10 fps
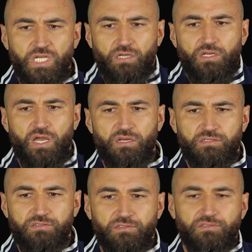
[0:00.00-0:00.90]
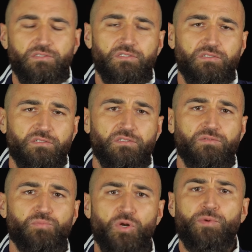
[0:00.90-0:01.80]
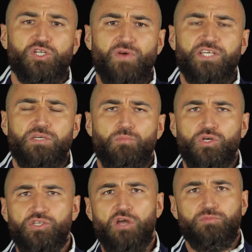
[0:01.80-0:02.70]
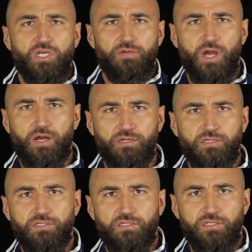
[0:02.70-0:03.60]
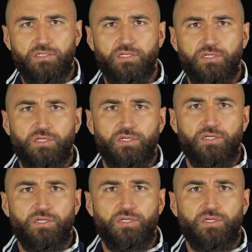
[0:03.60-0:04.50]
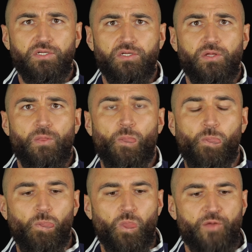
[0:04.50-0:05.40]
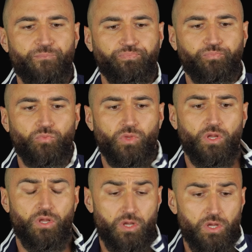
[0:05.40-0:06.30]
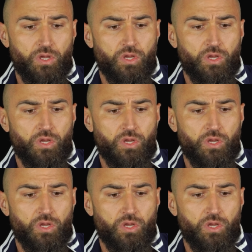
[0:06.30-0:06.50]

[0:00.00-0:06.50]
yeah, pretty much raised in boys' homes, yeah, bro. What was the first thing you was ever arrested for? What was the first crime you committed?